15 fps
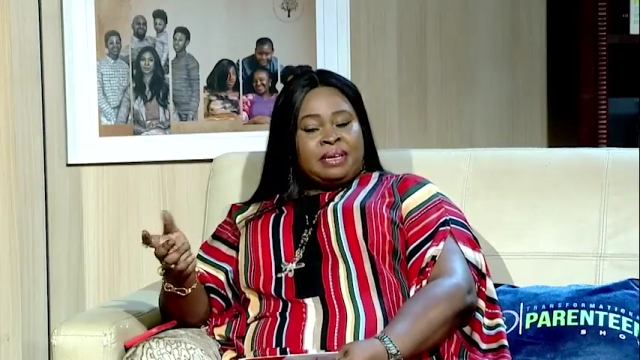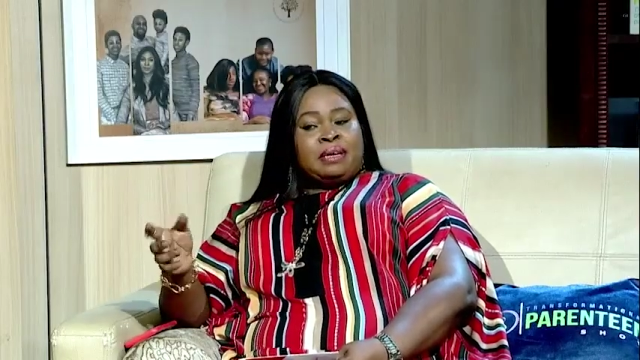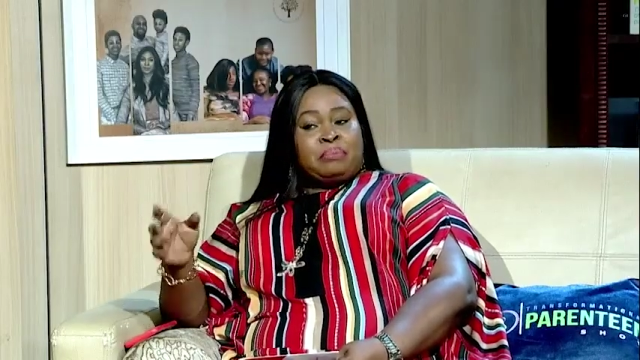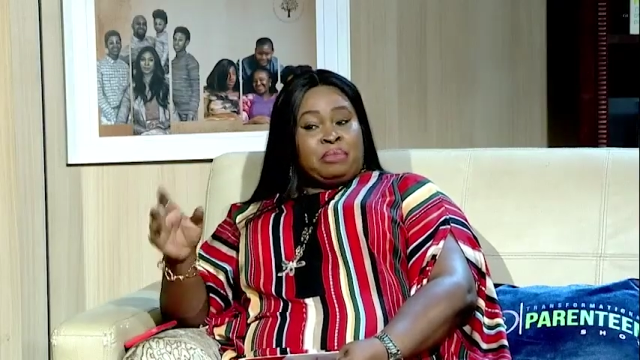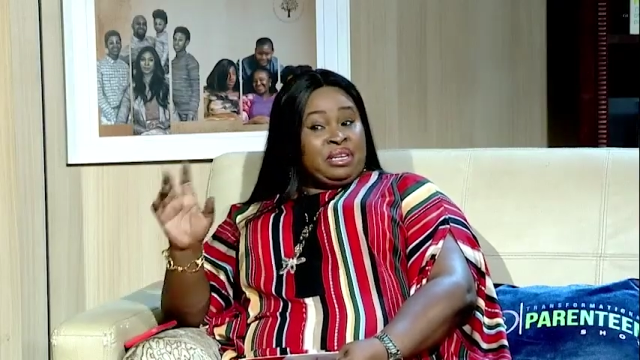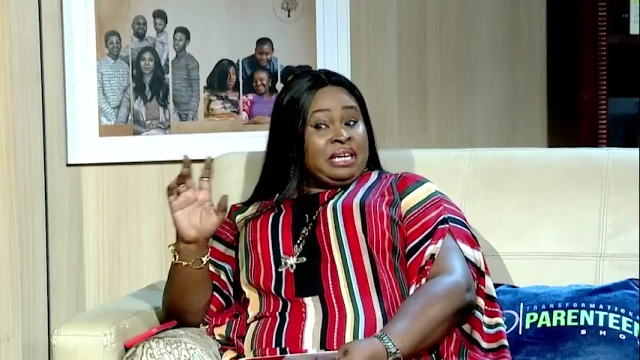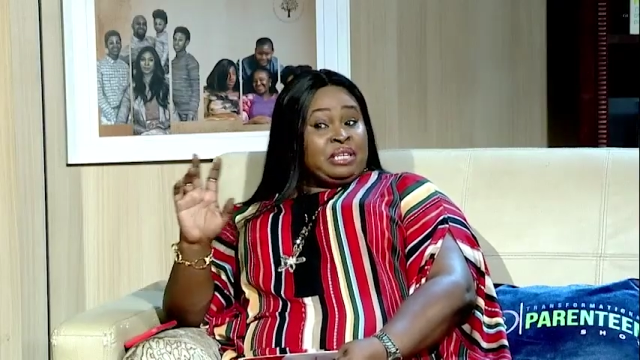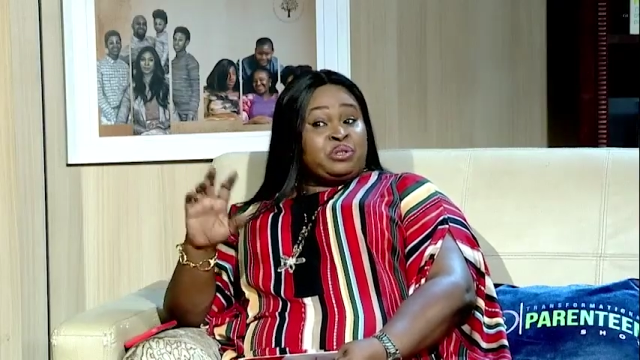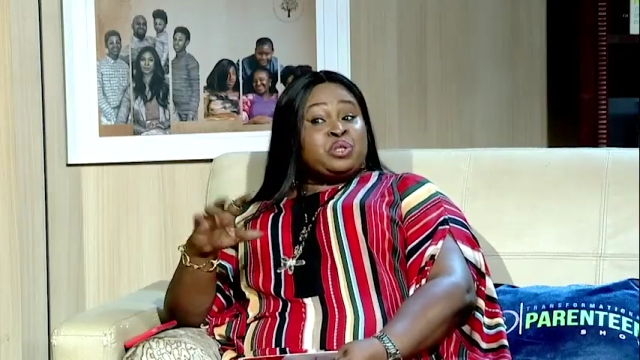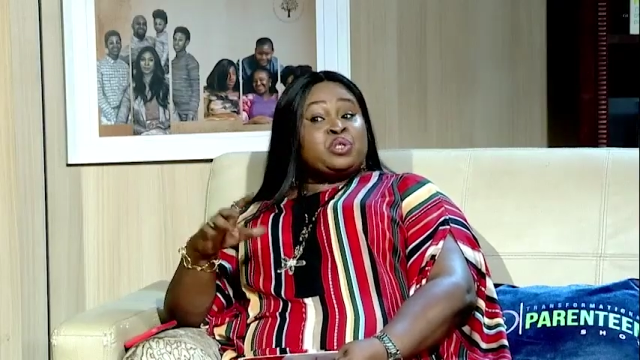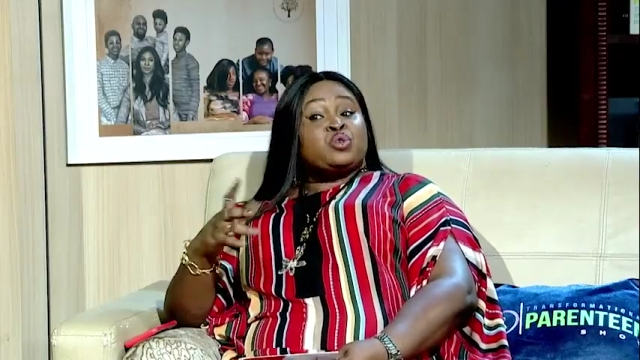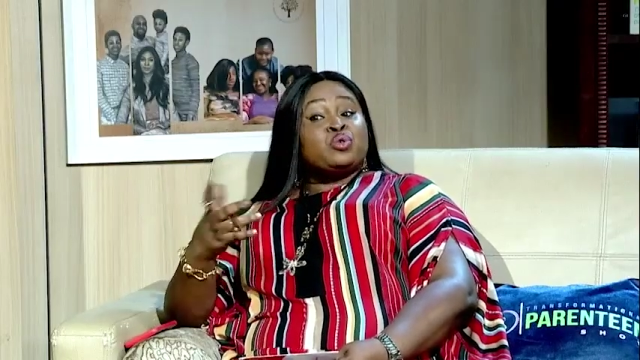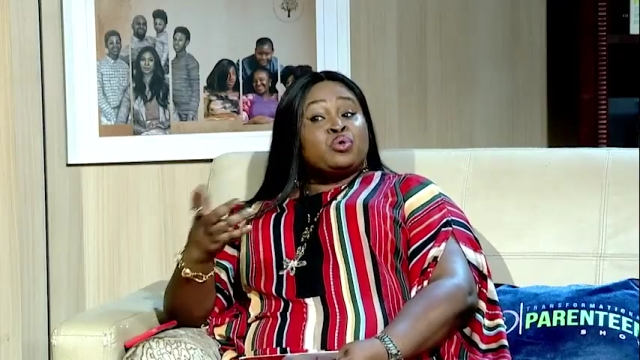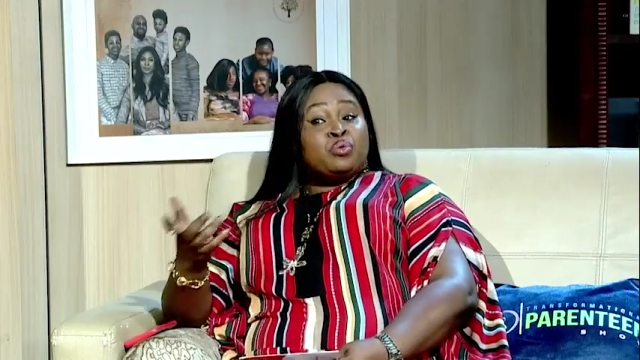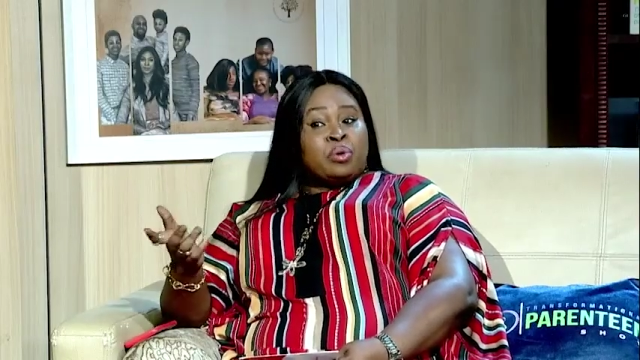when they're doing
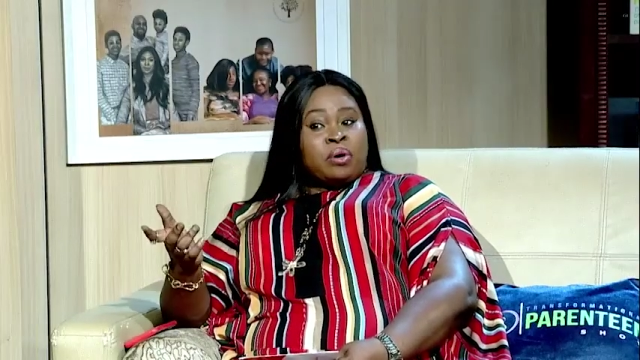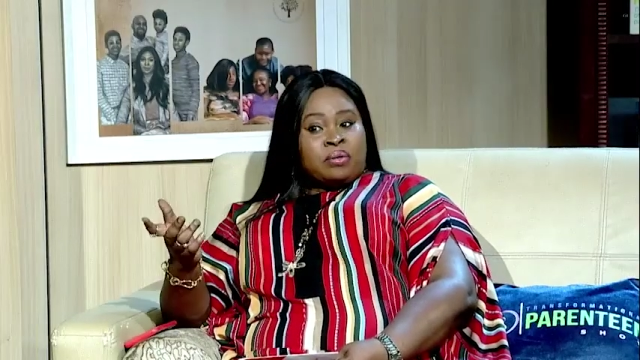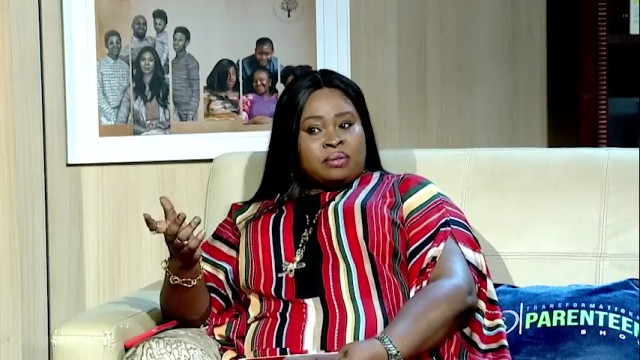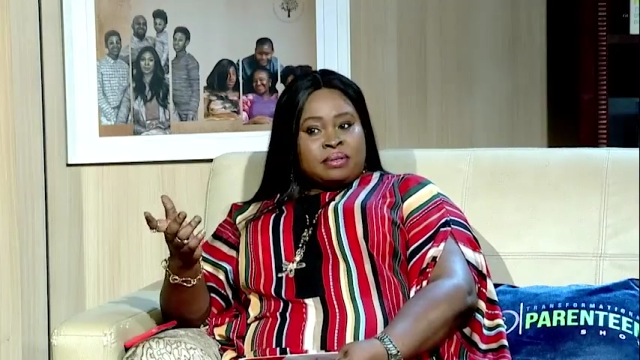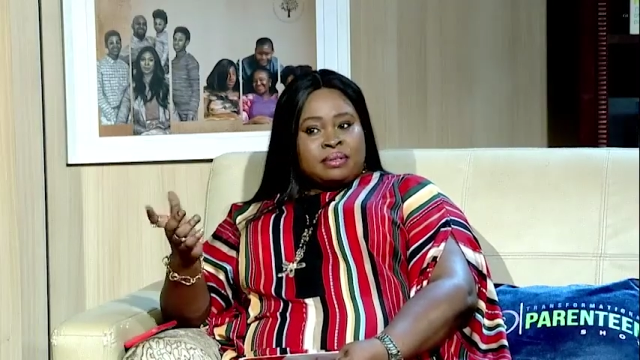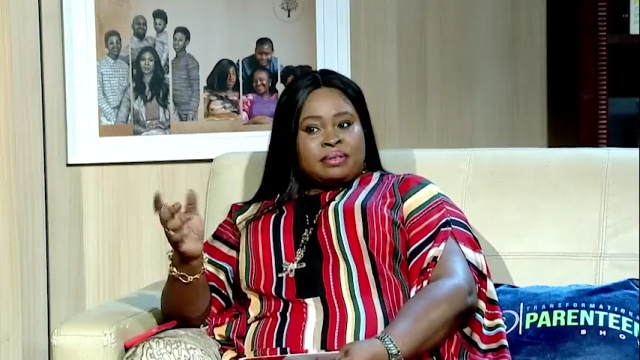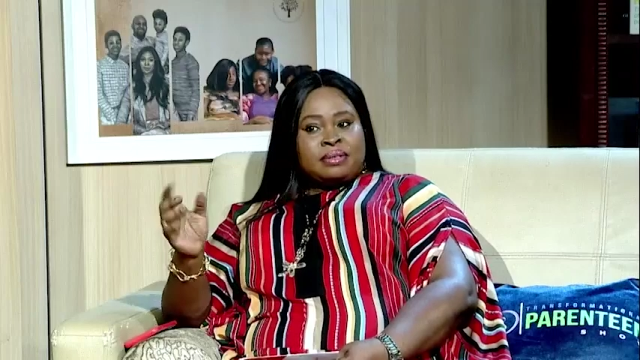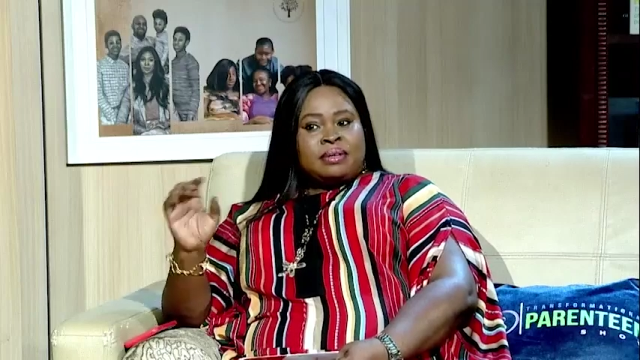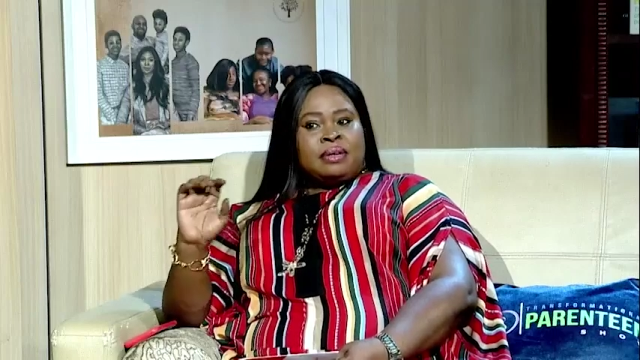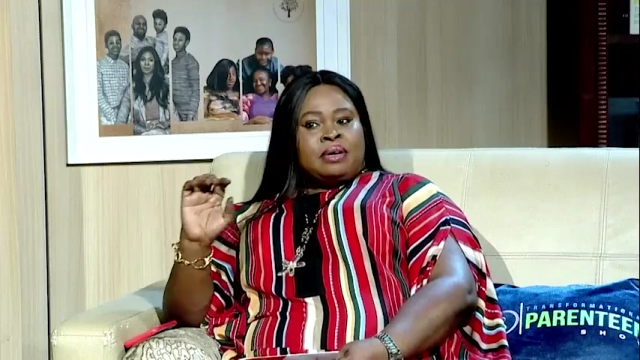school runs.